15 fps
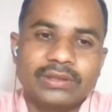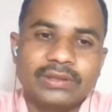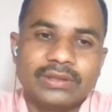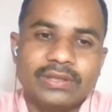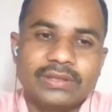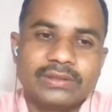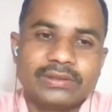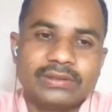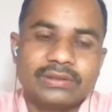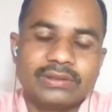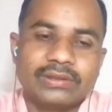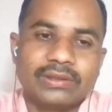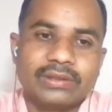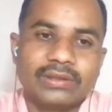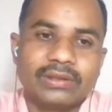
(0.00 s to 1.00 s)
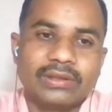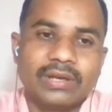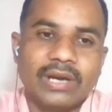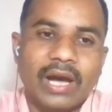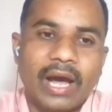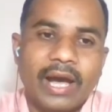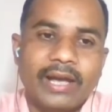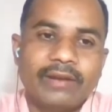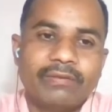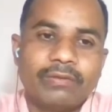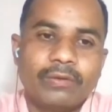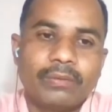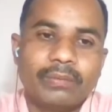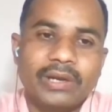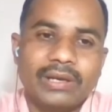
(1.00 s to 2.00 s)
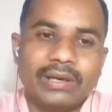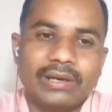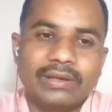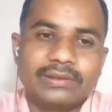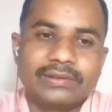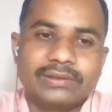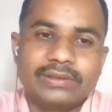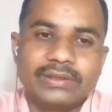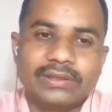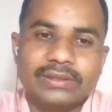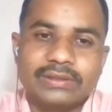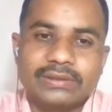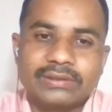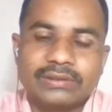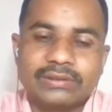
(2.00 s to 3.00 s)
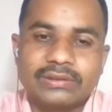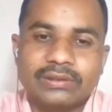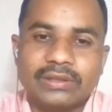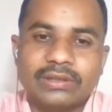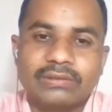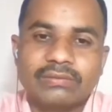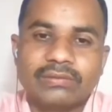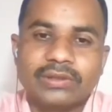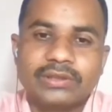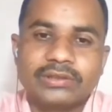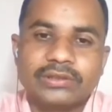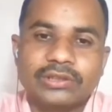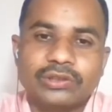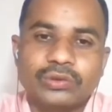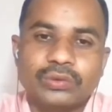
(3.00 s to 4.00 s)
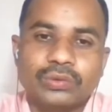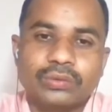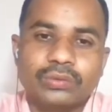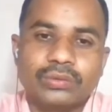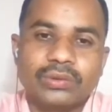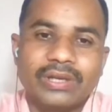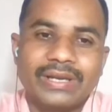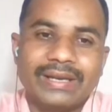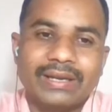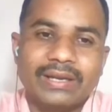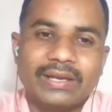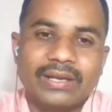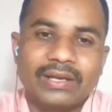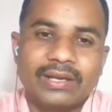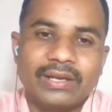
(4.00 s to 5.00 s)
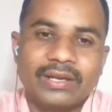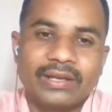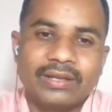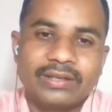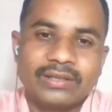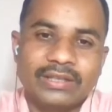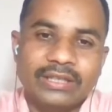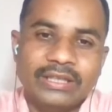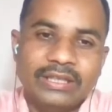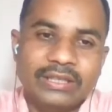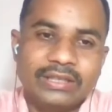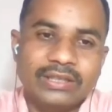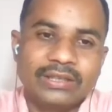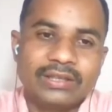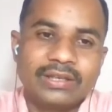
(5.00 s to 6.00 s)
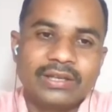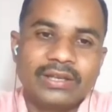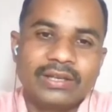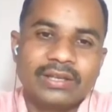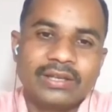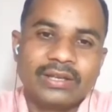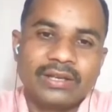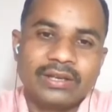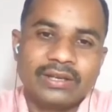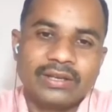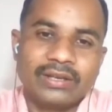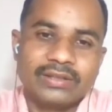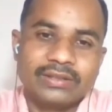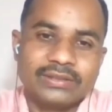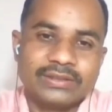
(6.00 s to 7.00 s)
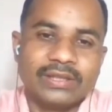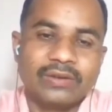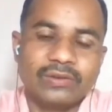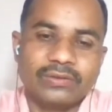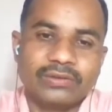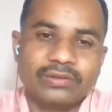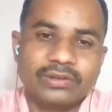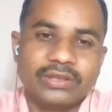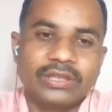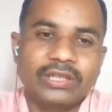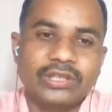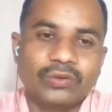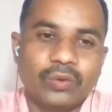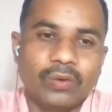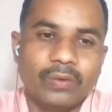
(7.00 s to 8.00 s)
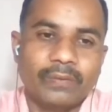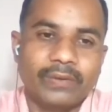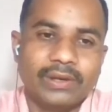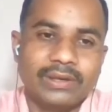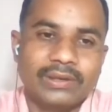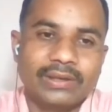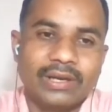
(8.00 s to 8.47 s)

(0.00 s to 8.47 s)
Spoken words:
This I from analysis converts into E sound, E vowel.